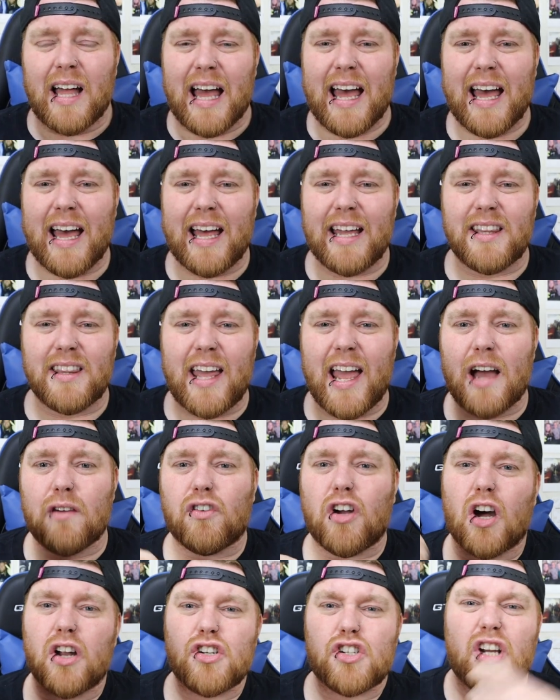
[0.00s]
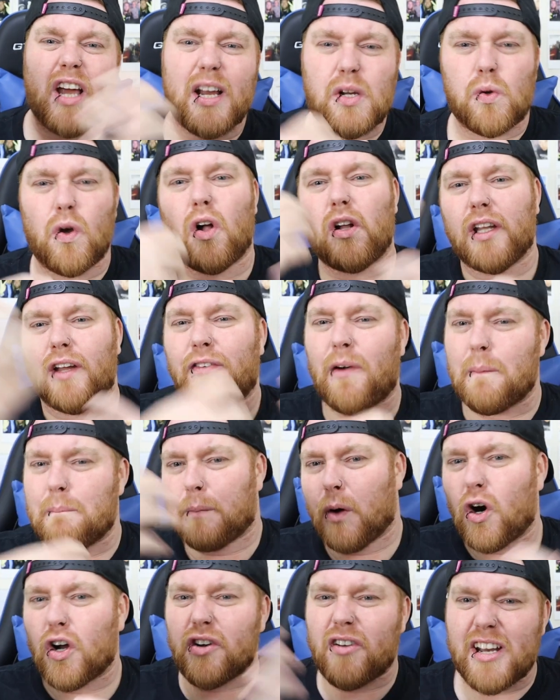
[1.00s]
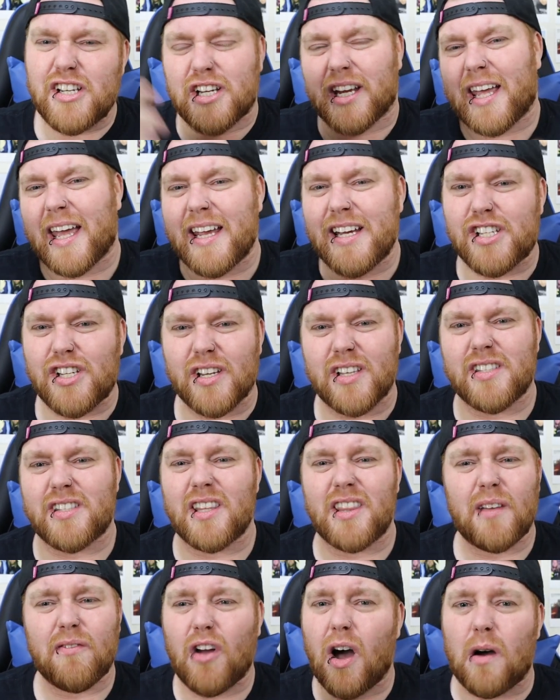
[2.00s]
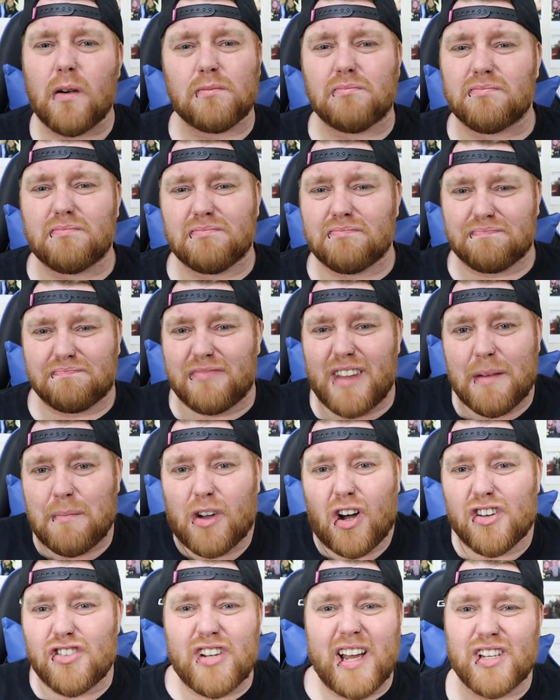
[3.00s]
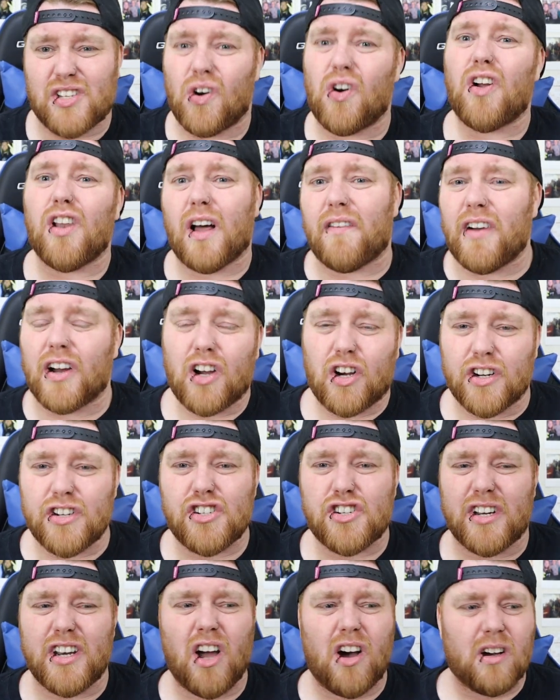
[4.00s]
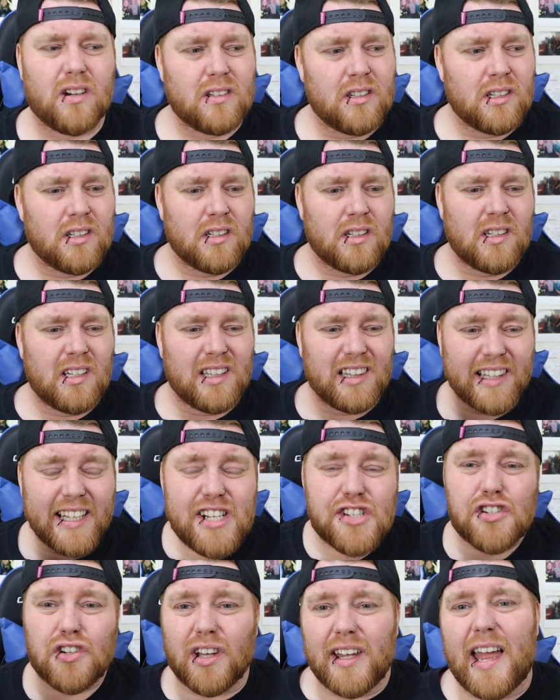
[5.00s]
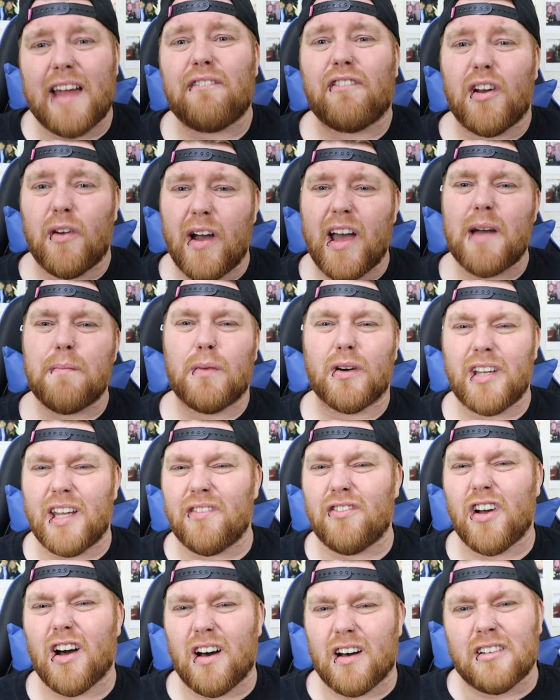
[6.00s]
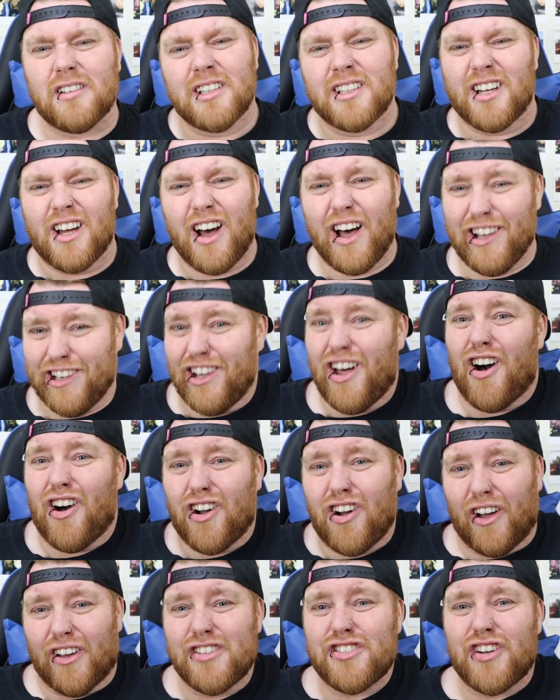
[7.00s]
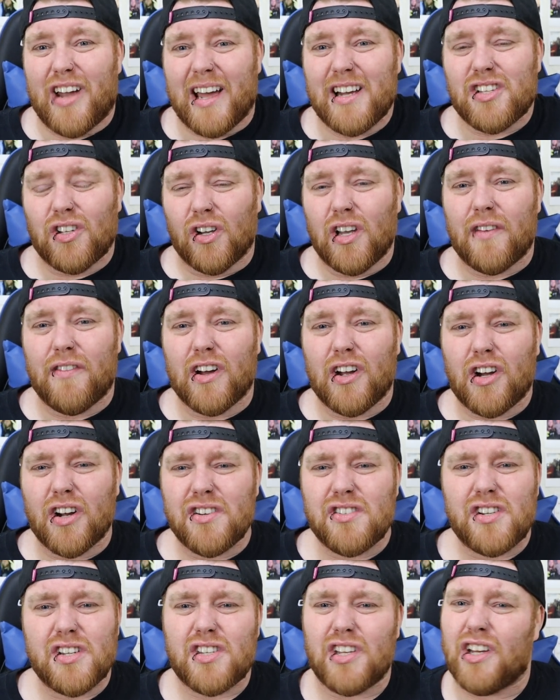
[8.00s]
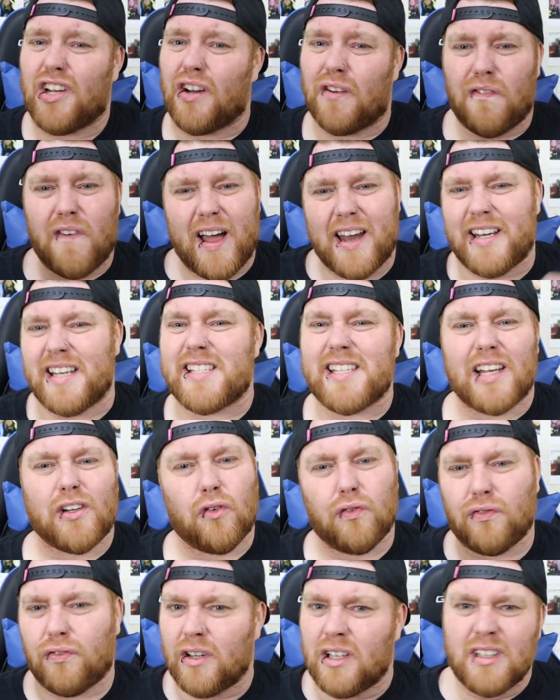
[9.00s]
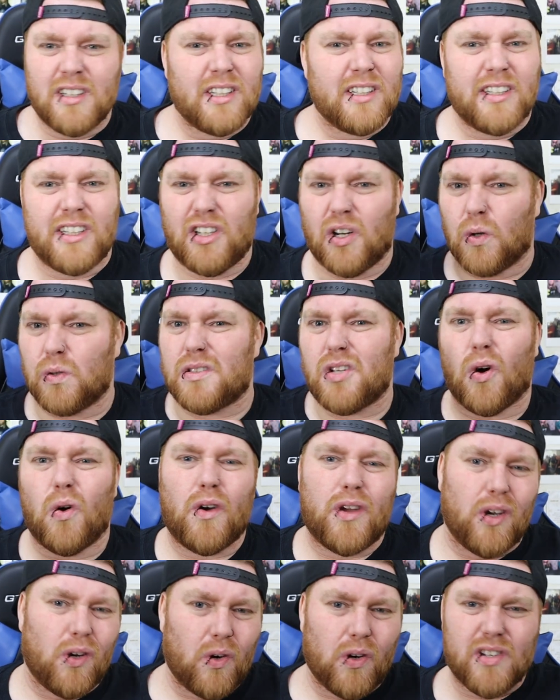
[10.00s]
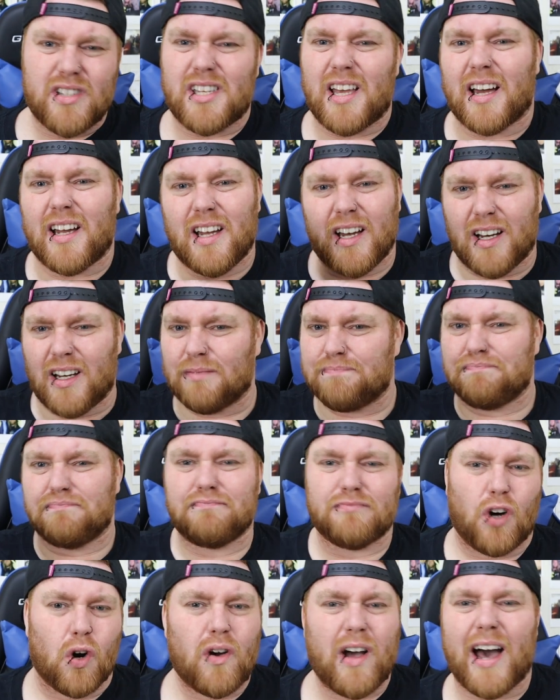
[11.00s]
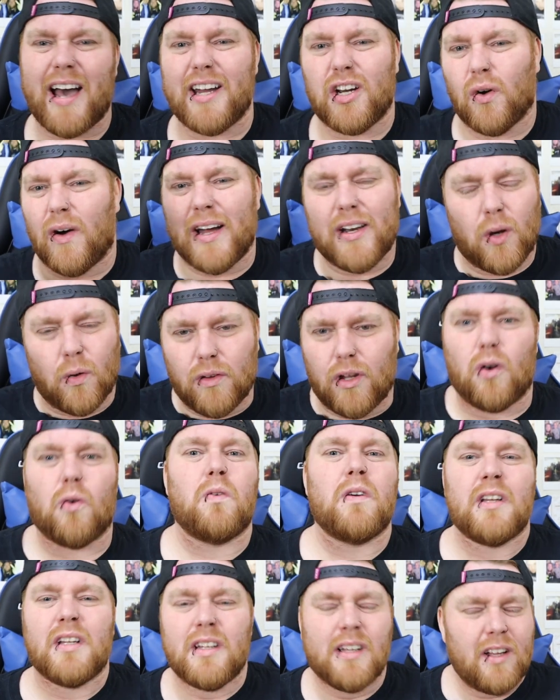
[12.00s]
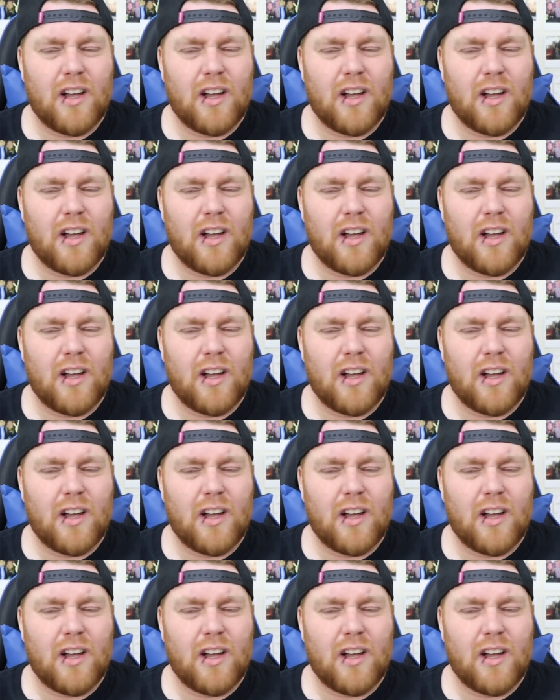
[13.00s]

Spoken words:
And they have contracts with all different board of educations. And they've got them contracts all over the country. Not literally everywhere, but they've got a lot of contracts all over the country. So you could find yourself, you know, Tokyo, Osaka, Hokkaido, I don't know.